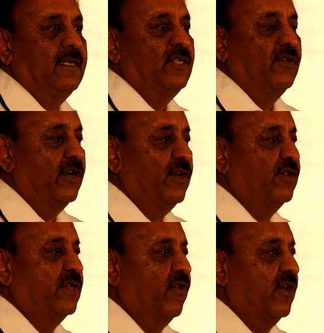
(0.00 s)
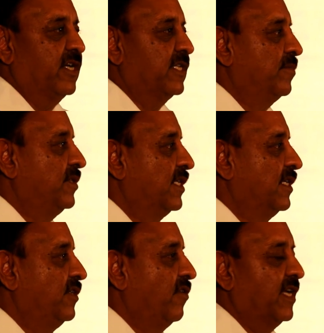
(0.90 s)
you reduce the water
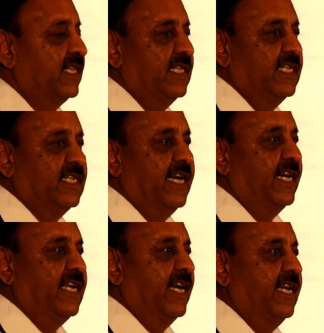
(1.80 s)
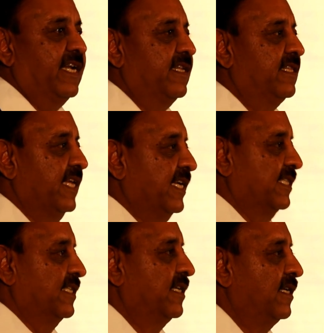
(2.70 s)
consumption, you've done this great, great
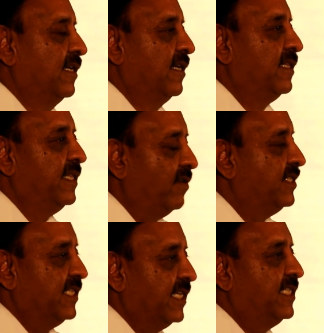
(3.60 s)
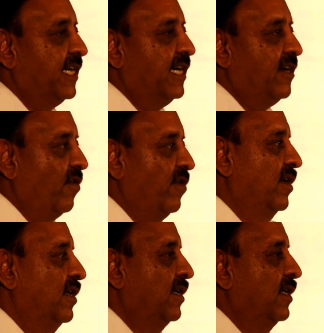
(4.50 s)
things. They will say, just shut it
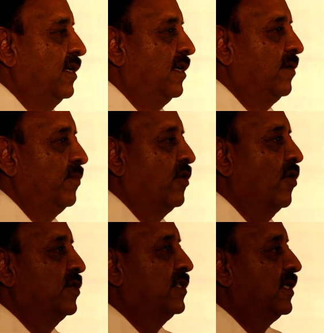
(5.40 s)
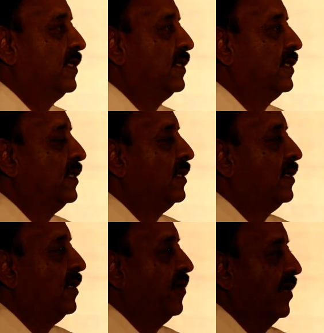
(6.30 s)
down. Because
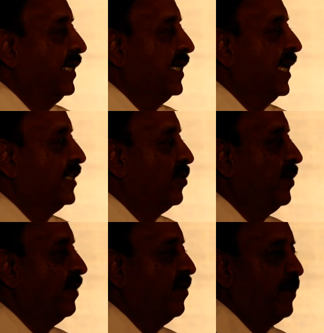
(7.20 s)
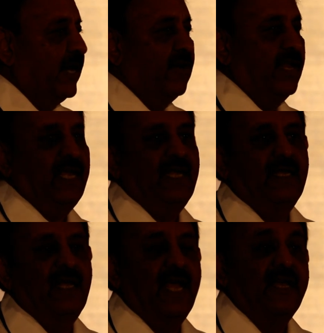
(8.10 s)
drinking has to be given priority,
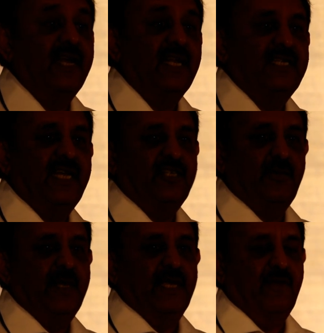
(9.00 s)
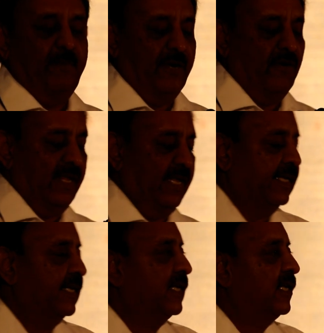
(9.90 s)
agriculture has to be given priority.
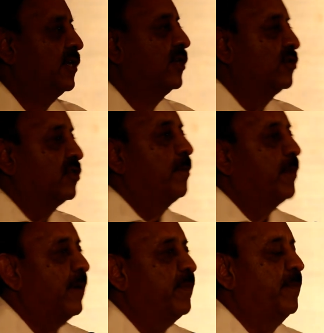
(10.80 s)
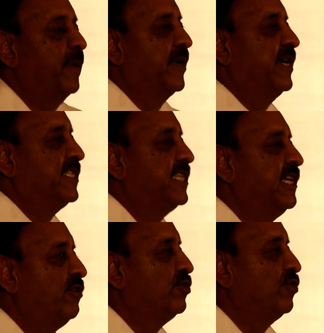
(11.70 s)
So the pulp and paper industry
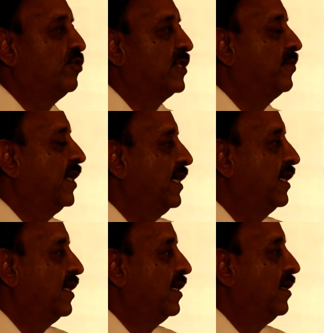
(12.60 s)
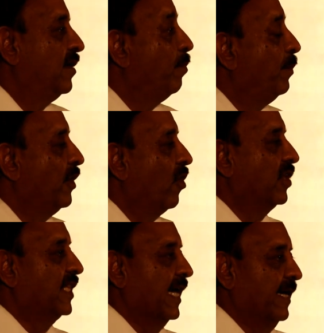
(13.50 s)
needs to do something
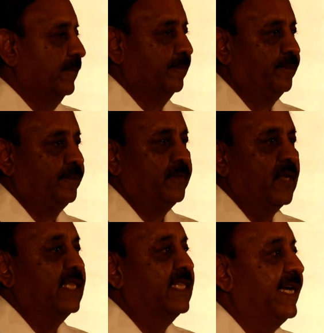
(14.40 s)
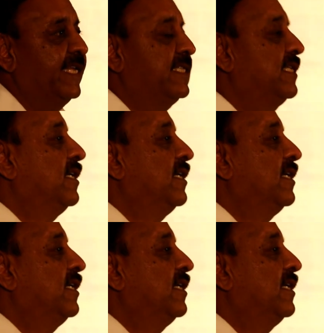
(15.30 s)
beyond that. And that is